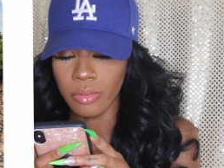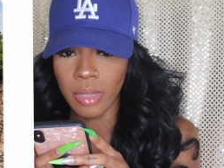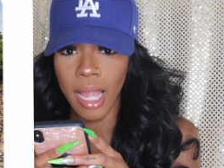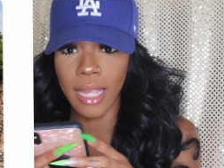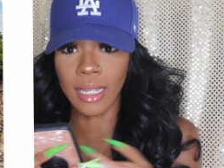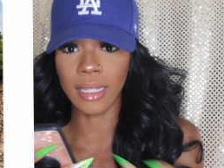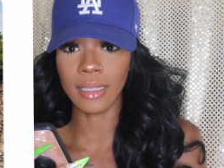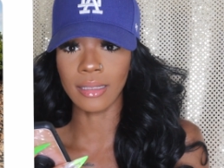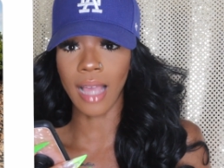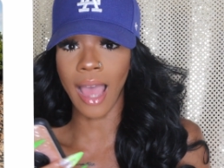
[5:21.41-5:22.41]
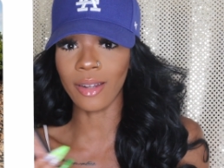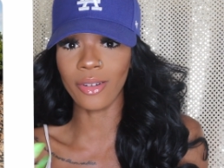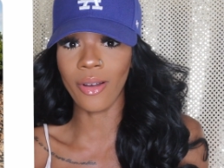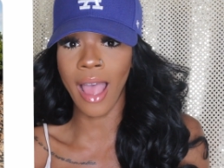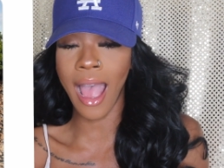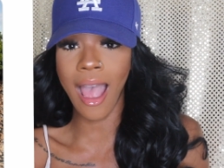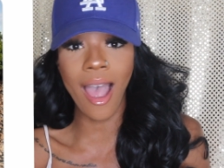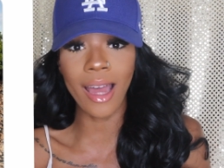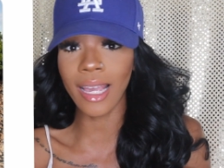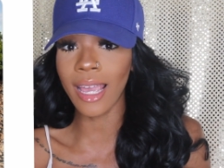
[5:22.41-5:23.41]
like I don't know
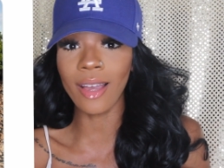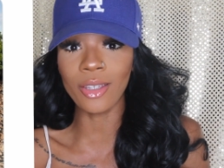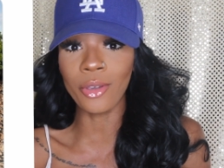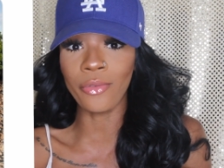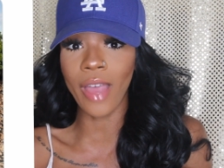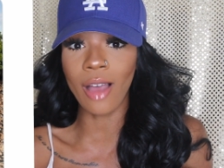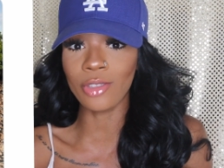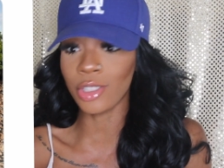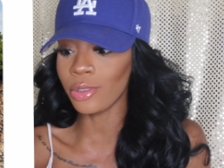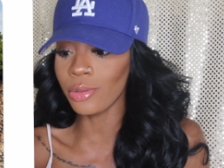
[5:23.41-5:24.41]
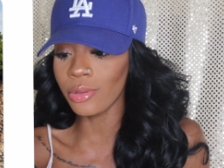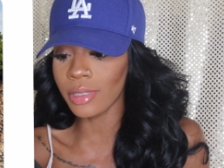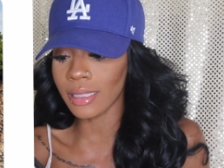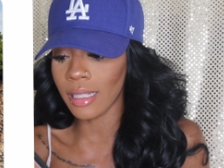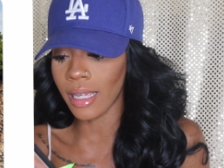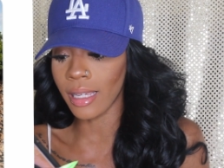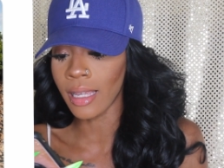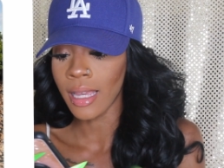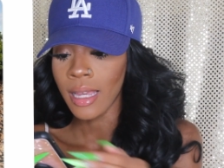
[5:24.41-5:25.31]
how the hell you found shoes to